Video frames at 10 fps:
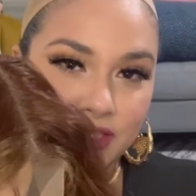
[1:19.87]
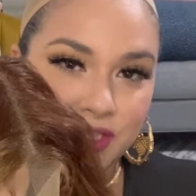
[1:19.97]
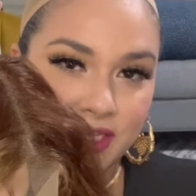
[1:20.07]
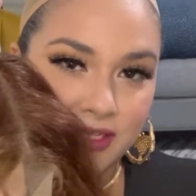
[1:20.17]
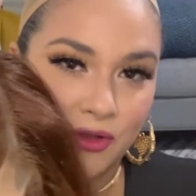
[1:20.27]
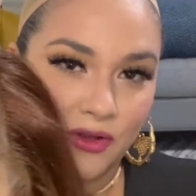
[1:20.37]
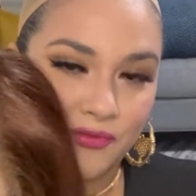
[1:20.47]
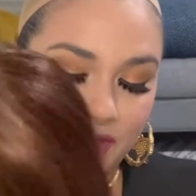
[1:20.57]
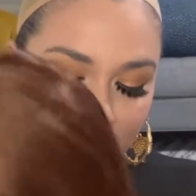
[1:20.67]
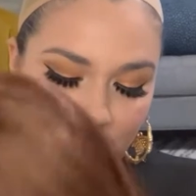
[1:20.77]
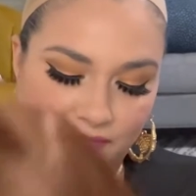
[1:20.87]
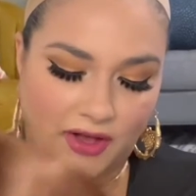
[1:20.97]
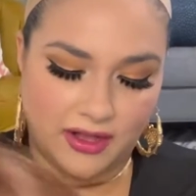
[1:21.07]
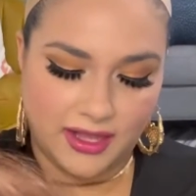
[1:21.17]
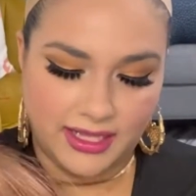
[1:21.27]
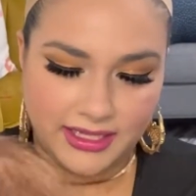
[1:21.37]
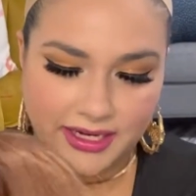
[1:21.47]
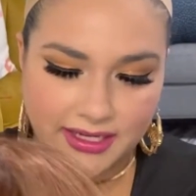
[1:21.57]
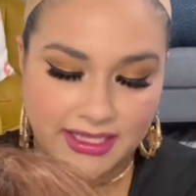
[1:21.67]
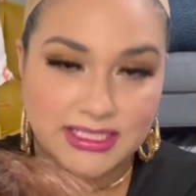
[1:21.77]
tried to go for like a fall color,
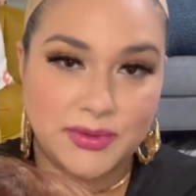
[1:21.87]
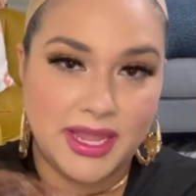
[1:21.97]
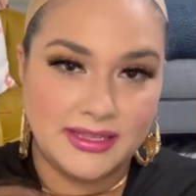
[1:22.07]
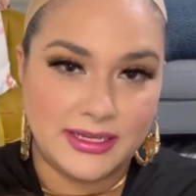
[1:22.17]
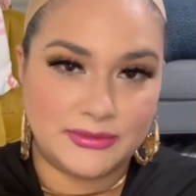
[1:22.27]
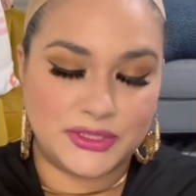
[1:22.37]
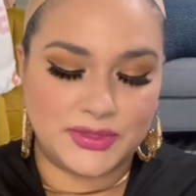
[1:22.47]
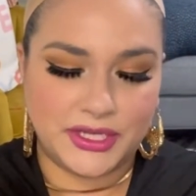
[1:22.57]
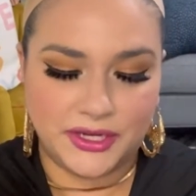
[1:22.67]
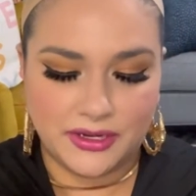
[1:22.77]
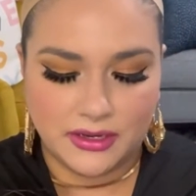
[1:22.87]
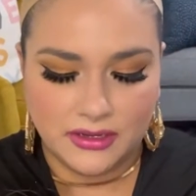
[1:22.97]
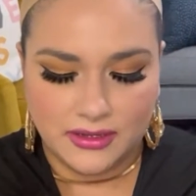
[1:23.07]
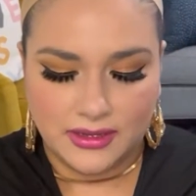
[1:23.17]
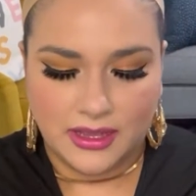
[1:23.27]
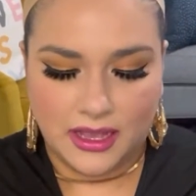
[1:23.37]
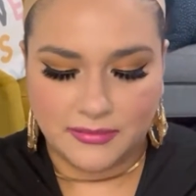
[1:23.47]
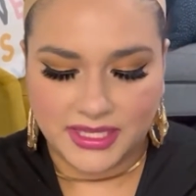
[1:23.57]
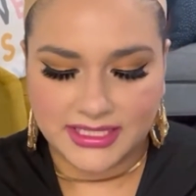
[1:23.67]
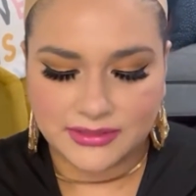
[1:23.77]
and that's why I ended up choosing her
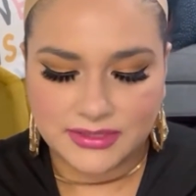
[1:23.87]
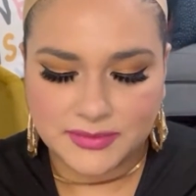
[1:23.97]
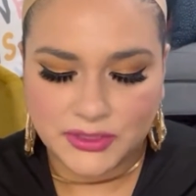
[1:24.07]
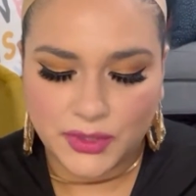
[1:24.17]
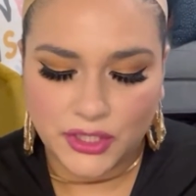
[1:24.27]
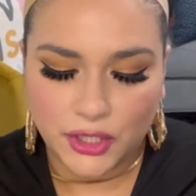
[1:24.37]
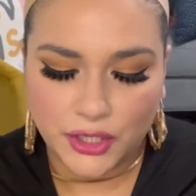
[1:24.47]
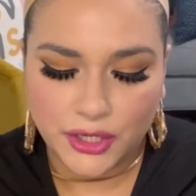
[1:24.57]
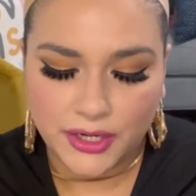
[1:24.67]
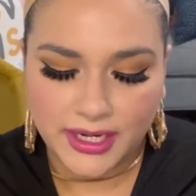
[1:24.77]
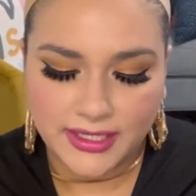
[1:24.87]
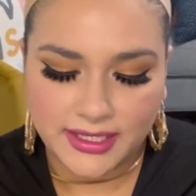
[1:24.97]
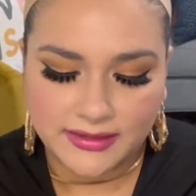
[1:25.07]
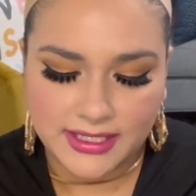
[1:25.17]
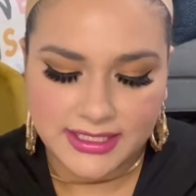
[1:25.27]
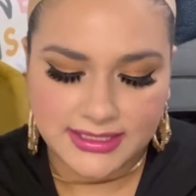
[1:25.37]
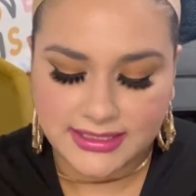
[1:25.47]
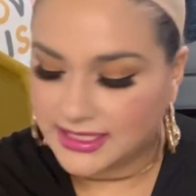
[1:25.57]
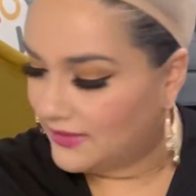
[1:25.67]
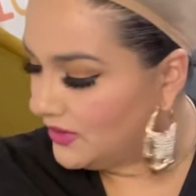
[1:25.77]
because it was between her and then this
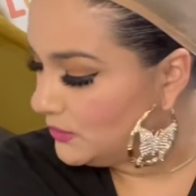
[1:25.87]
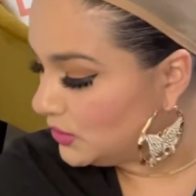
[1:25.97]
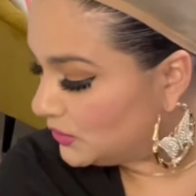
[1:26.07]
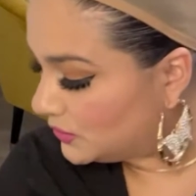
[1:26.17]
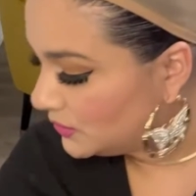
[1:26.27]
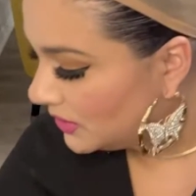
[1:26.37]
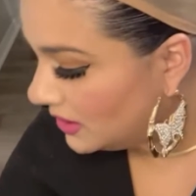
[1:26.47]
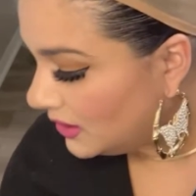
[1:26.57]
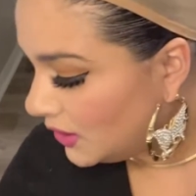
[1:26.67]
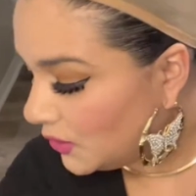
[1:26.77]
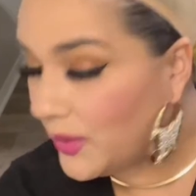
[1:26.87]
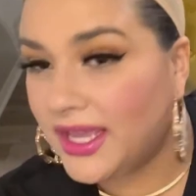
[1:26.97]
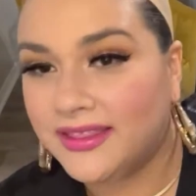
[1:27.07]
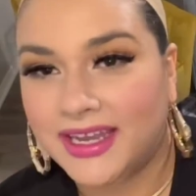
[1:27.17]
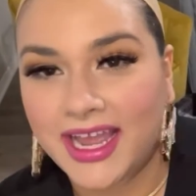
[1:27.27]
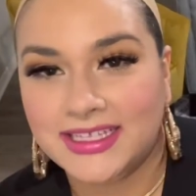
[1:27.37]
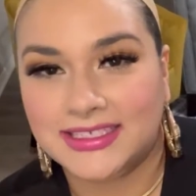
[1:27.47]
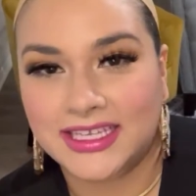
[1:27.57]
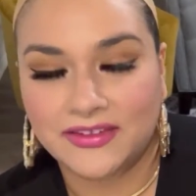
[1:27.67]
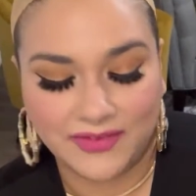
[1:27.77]
navy blue wig that I had
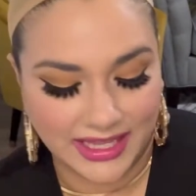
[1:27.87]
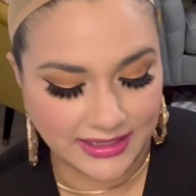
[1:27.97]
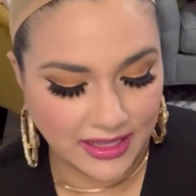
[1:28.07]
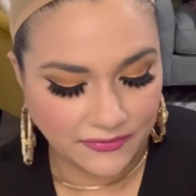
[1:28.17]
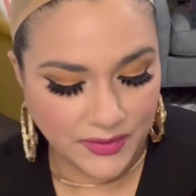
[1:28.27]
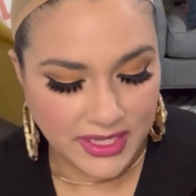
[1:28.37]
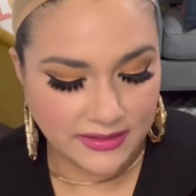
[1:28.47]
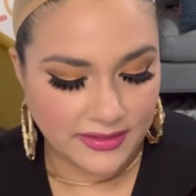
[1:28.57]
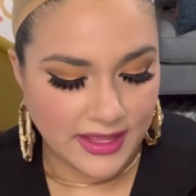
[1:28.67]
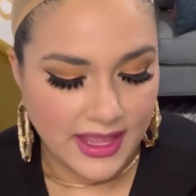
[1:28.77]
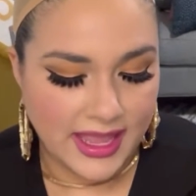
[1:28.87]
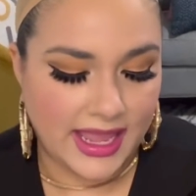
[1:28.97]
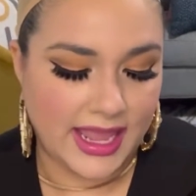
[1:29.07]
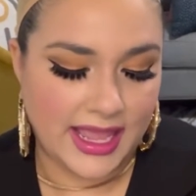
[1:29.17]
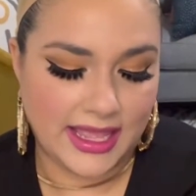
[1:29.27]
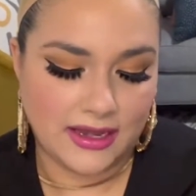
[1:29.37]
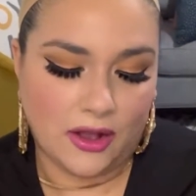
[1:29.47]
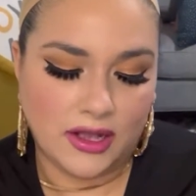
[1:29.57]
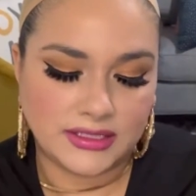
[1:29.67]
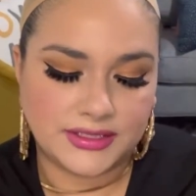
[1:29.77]
seen and fell in love with, and
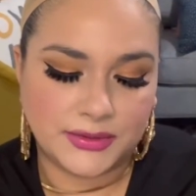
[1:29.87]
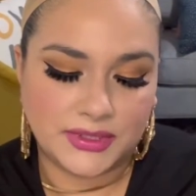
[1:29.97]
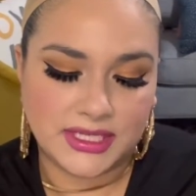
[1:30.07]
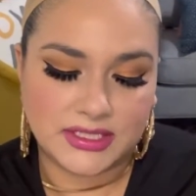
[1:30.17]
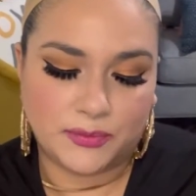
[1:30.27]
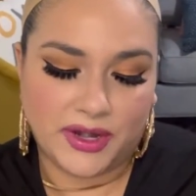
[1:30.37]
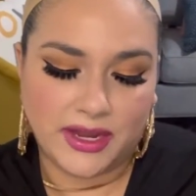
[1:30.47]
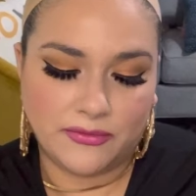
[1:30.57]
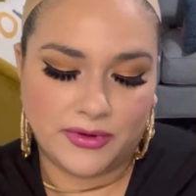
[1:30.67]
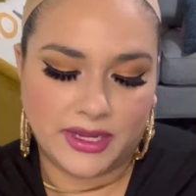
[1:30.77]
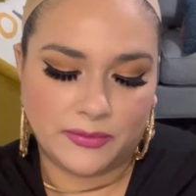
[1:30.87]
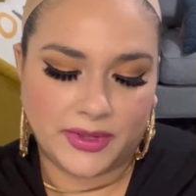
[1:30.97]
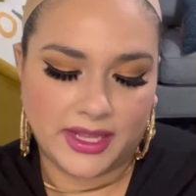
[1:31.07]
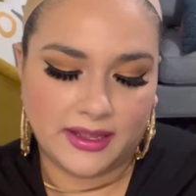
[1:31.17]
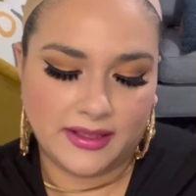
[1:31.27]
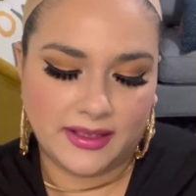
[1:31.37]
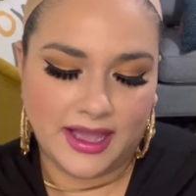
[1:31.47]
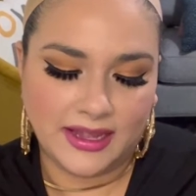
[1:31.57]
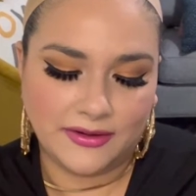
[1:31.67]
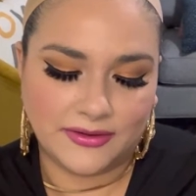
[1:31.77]
also this bright red wig.
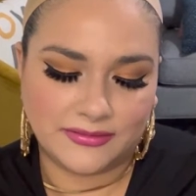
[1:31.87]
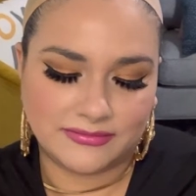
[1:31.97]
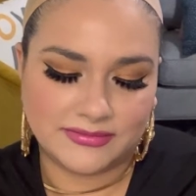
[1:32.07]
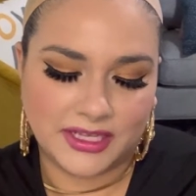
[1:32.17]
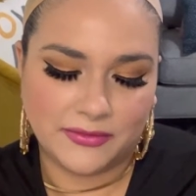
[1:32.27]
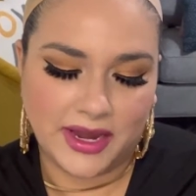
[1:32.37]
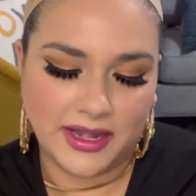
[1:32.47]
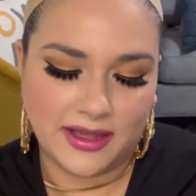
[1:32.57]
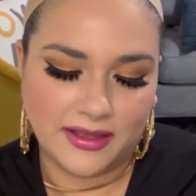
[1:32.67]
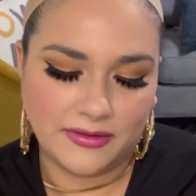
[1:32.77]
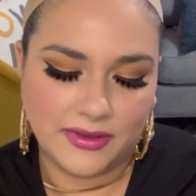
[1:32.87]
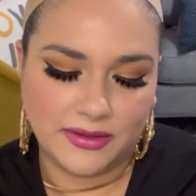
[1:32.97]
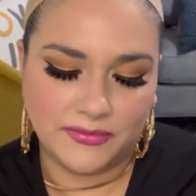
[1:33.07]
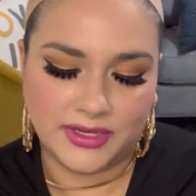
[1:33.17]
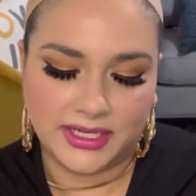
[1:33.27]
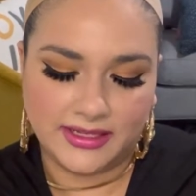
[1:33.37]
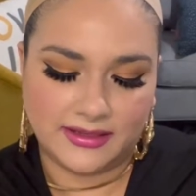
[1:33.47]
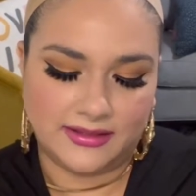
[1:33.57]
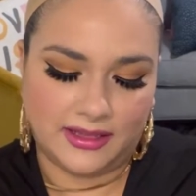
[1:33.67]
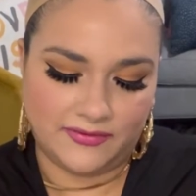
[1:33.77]
I don't know, like right now I'm really
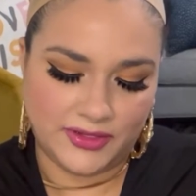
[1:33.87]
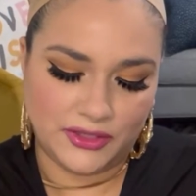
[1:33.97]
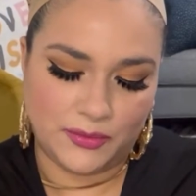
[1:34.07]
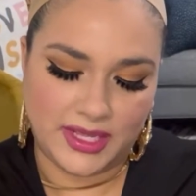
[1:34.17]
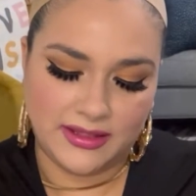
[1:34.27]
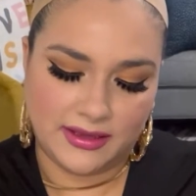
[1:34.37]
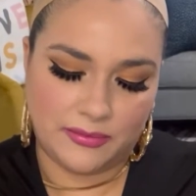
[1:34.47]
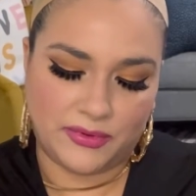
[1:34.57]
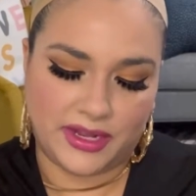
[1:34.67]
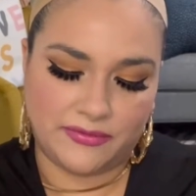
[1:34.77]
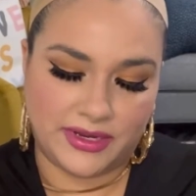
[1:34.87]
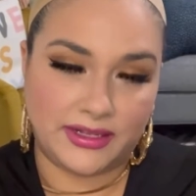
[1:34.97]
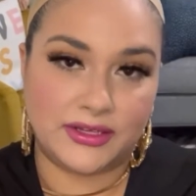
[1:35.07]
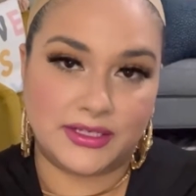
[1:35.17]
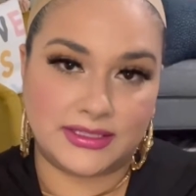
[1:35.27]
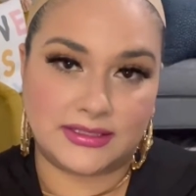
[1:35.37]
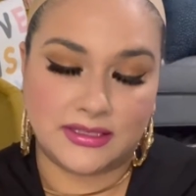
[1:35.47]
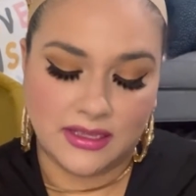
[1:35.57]
loving the way that bright red looks